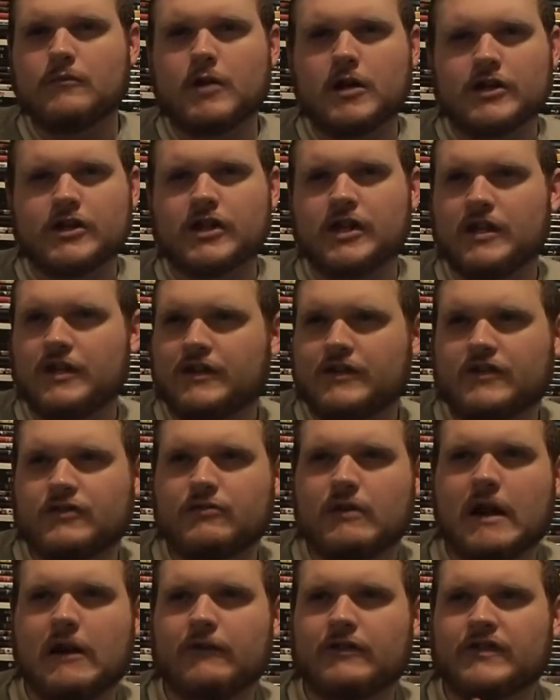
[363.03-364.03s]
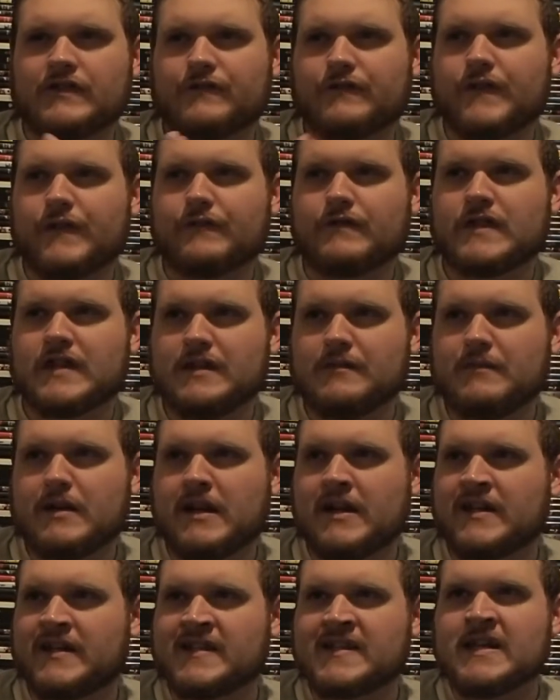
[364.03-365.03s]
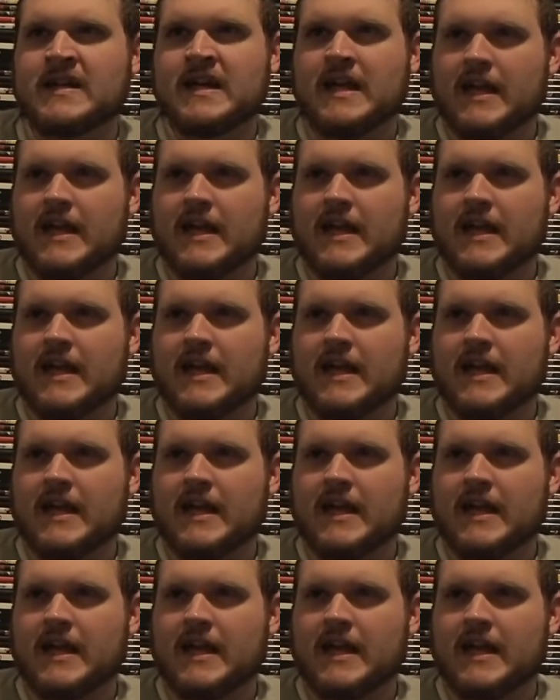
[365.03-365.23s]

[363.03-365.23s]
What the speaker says: much in 2 hours and 15 minutes.